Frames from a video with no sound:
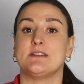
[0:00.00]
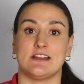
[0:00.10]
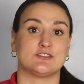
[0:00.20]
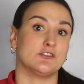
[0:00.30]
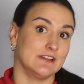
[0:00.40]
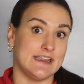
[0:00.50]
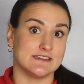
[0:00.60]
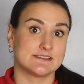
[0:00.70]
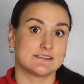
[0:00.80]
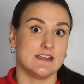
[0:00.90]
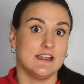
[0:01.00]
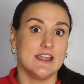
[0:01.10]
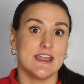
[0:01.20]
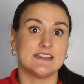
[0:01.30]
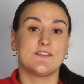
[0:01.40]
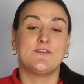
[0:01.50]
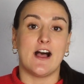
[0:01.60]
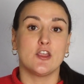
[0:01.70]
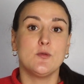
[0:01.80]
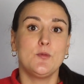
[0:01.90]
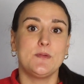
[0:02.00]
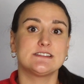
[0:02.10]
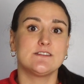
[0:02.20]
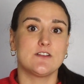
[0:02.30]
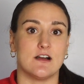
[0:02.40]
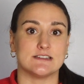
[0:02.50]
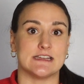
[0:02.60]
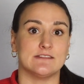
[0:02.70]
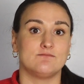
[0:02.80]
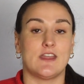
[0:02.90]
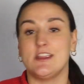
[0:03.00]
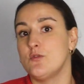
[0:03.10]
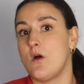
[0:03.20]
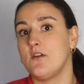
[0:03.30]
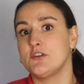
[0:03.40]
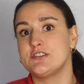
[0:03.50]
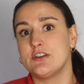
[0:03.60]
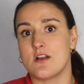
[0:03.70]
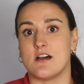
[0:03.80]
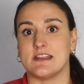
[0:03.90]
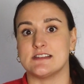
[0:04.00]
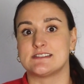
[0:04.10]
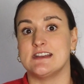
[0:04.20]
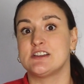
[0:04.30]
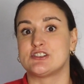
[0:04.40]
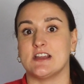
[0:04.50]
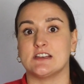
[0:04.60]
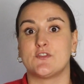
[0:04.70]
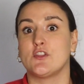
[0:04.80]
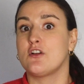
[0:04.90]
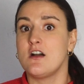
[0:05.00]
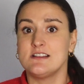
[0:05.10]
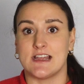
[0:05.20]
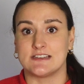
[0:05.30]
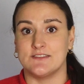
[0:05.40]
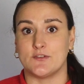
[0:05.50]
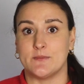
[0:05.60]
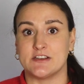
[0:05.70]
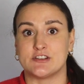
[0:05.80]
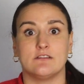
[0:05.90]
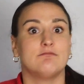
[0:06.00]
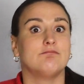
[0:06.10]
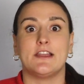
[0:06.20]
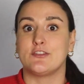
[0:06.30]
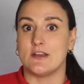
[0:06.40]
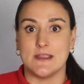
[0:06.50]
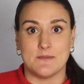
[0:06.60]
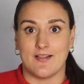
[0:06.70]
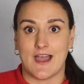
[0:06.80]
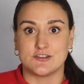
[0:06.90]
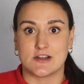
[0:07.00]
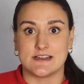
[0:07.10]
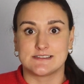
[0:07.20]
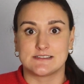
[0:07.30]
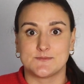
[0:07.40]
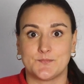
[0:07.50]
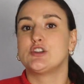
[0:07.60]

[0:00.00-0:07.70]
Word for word: potential leads. It's a valuable piece of content that you offer to your audience in exchange for their contact information, like their email address.